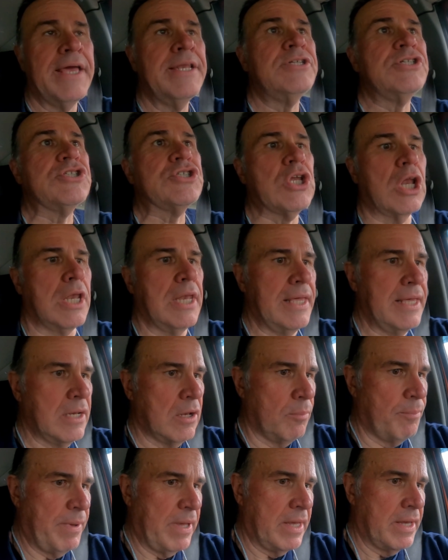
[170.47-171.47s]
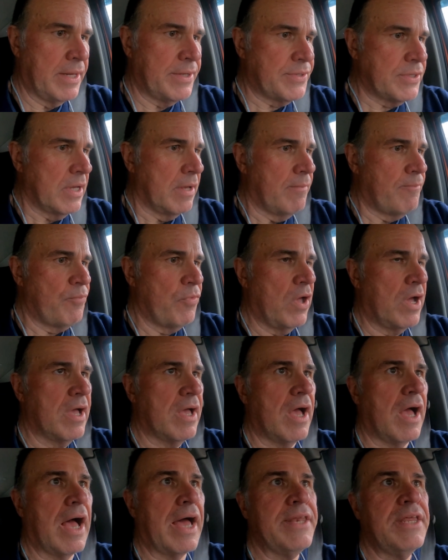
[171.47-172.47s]
In just a little bit,
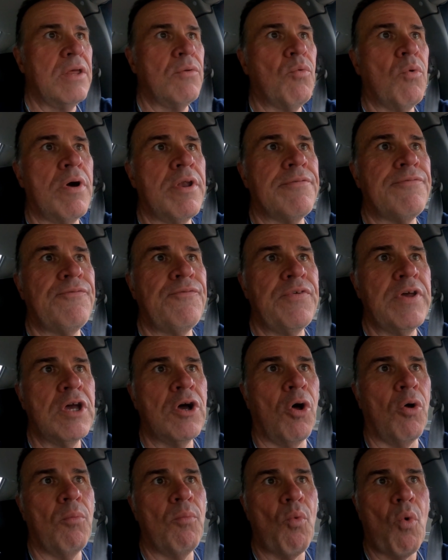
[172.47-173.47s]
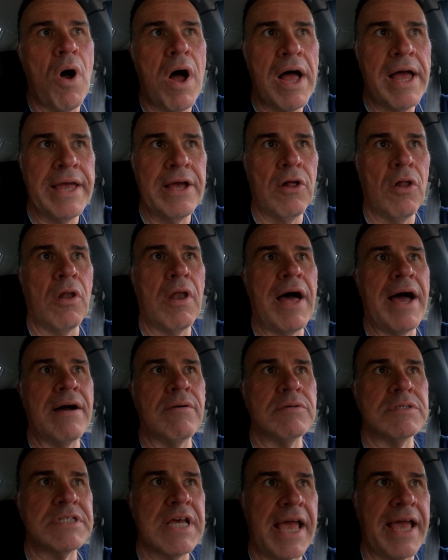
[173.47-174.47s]
I didn't want to film while I
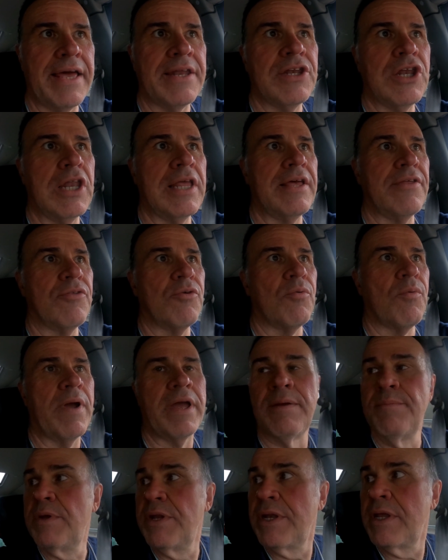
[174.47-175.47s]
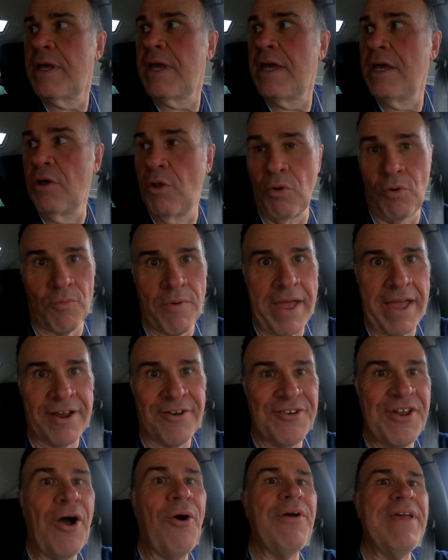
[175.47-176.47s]
was handling the Raymond Hill
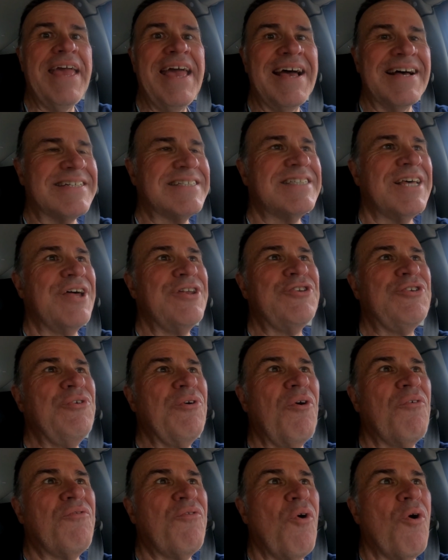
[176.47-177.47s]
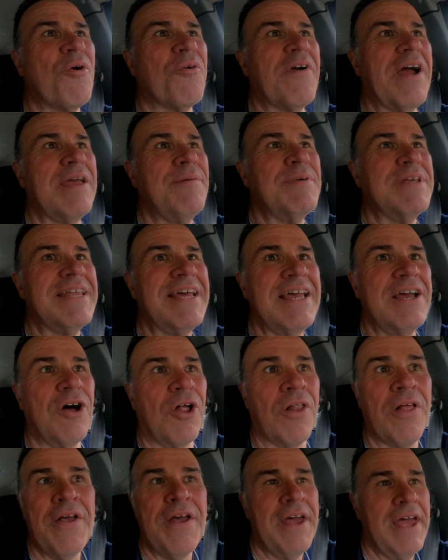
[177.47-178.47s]
record. Oh yeah, Sun 204 Raymond
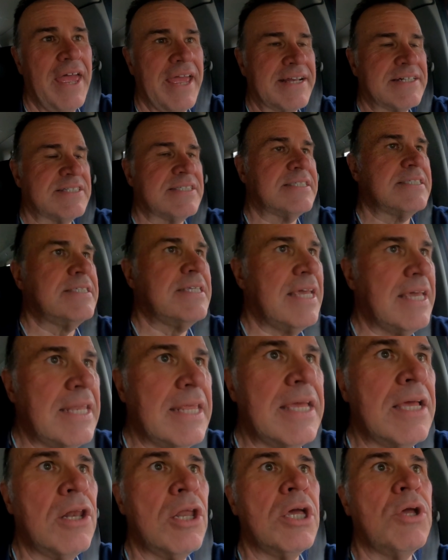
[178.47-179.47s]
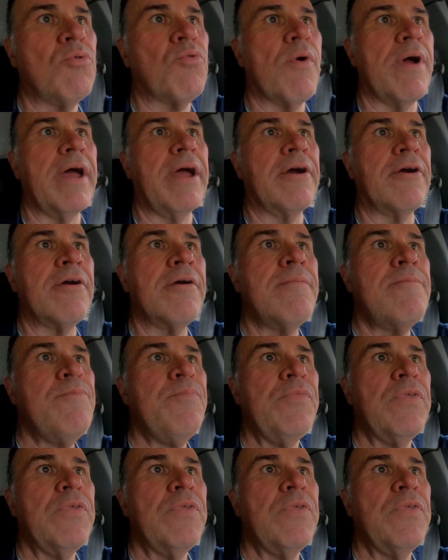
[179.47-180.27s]
Hill. Exceedingly rare